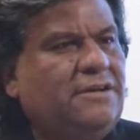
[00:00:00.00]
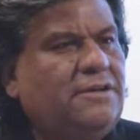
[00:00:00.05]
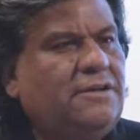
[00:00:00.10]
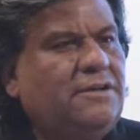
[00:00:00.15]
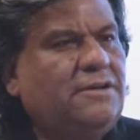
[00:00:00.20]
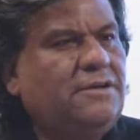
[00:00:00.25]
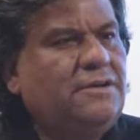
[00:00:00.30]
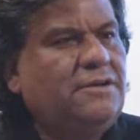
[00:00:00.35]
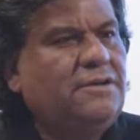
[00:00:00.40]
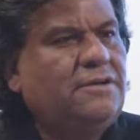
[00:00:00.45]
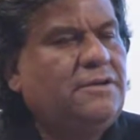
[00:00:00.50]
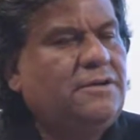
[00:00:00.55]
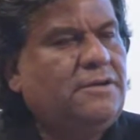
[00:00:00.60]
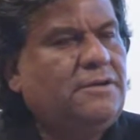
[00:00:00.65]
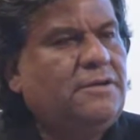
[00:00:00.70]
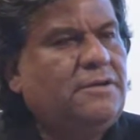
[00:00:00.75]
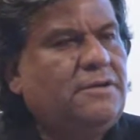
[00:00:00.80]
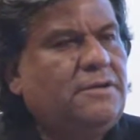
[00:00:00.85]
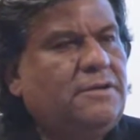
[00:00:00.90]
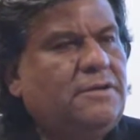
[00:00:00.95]

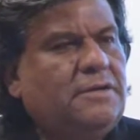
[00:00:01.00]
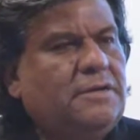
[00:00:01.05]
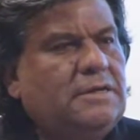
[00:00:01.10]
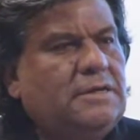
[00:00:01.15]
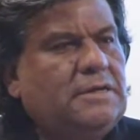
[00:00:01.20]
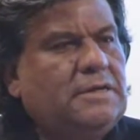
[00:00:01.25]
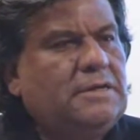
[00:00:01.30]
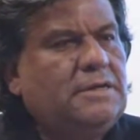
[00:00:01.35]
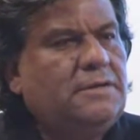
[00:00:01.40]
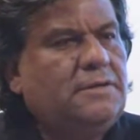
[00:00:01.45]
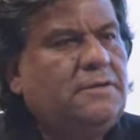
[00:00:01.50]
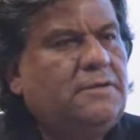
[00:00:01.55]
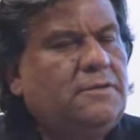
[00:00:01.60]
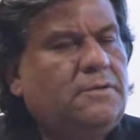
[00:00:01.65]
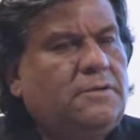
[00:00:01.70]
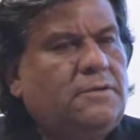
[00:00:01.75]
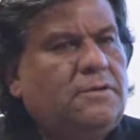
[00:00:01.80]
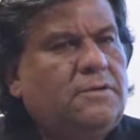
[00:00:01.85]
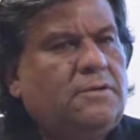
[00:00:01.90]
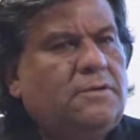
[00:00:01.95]

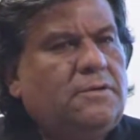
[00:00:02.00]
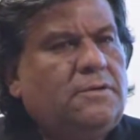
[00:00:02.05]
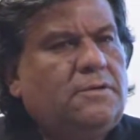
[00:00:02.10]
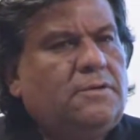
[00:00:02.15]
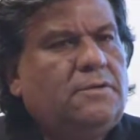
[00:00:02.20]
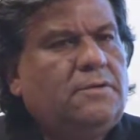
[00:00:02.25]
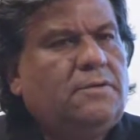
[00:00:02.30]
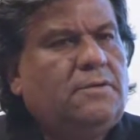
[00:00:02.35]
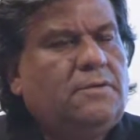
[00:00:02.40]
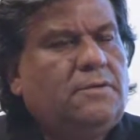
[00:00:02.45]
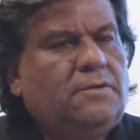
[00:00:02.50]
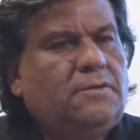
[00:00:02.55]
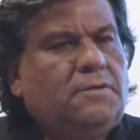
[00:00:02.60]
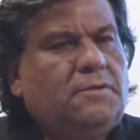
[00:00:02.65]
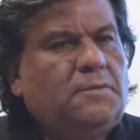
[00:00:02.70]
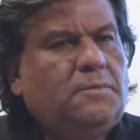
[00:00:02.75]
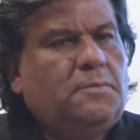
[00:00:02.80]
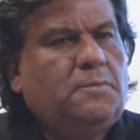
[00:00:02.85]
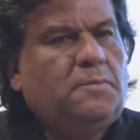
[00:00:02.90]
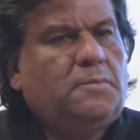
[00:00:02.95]

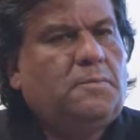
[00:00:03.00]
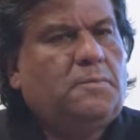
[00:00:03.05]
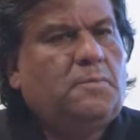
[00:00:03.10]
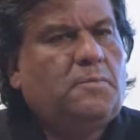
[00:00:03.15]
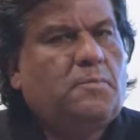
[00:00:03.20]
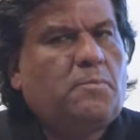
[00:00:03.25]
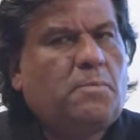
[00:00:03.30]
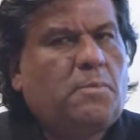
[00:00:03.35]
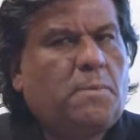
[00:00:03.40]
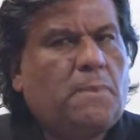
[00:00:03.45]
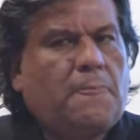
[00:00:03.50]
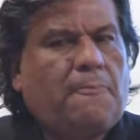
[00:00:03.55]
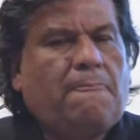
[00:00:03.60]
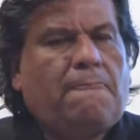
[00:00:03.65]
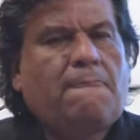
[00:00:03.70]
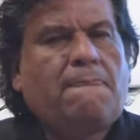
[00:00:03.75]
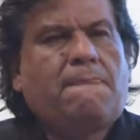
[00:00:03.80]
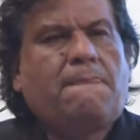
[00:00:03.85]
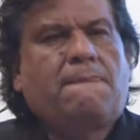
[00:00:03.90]
(silence)